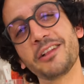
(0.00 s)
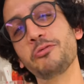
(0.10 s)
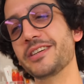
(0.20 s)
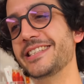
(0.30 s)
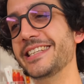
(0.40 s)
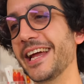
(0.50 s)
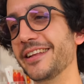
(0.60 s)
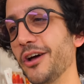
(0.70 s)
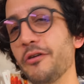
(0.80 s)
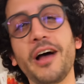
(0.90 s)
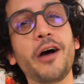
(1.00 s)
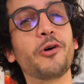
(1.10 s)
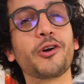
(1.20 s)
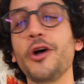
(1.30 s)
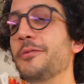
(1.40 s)
that was the end of
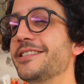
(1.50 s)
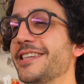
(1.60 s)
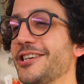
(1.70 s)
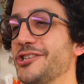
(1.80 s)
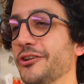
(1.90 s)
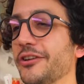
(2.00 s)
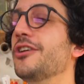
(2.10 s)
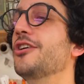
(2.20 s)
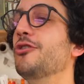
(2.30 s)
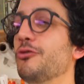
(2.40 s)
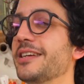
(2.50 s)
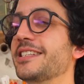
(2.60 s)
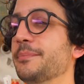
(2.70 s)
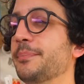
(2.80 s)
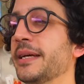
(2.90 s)
our comment section. Rest in